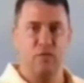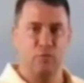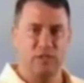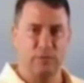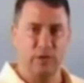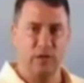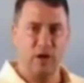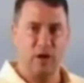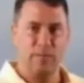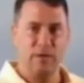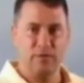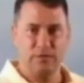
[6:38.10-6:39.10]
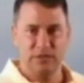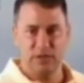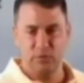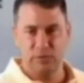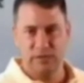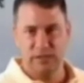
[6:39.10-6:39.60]
The reason we call our putter the
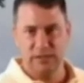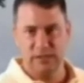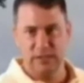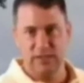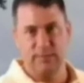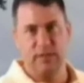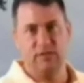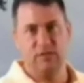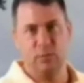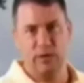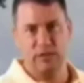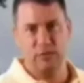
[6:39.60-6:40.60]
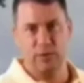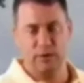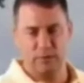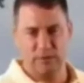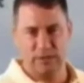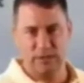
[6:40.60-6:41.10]
G360 is because it weighs
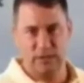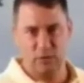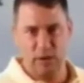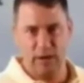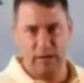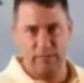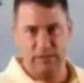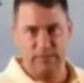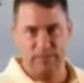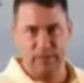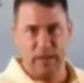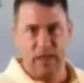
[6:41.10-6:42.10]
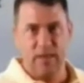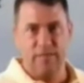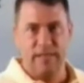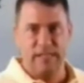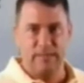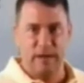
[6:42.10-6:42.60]
360 grams.
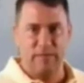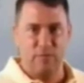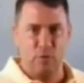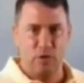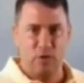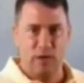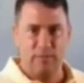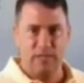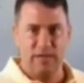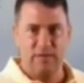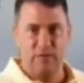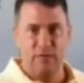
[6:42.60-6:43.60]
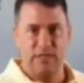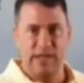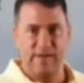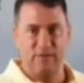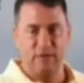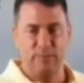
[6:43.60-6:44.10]
That's about 40 grams heavier than
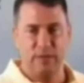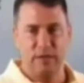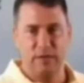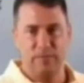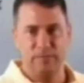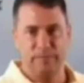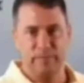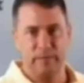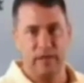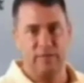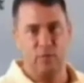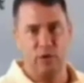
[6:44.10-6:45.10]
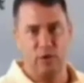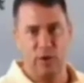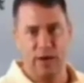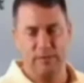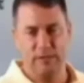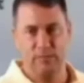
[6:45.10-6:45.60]
the average putter. Now 40
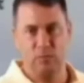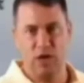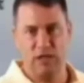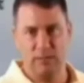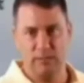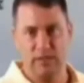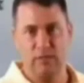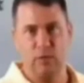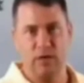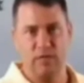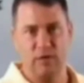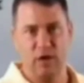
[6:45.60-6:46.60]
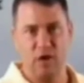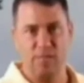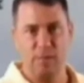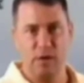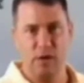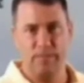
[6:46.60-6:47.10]
grams is approximately the weight of a
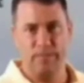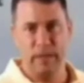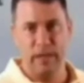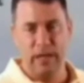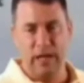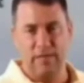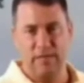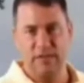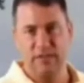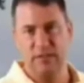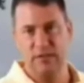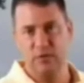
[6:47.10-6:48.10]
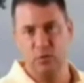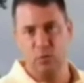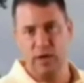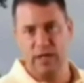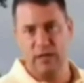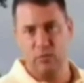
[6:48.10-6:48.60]
golf ball, and this additional
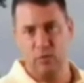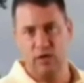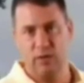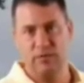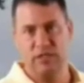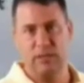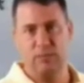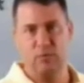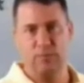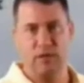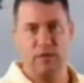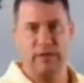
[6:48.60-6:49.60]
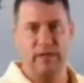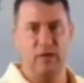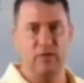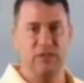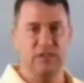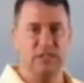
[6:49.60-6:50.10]
weight will help to keep your putter head
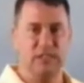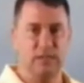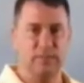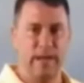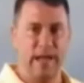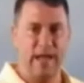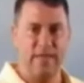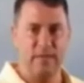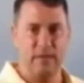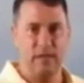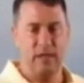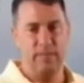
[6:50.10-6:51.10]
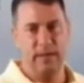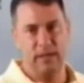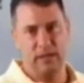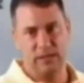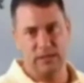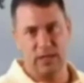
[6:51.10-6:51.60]
on its intended path and make
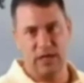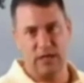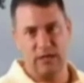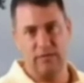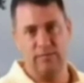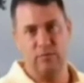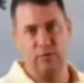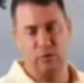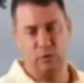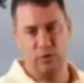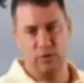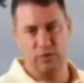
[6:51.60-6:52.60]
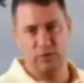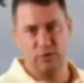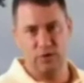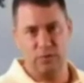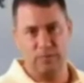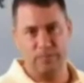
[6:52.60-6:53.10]
it less likely for you to quit on the
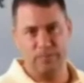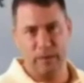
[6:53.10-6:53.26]
stroke.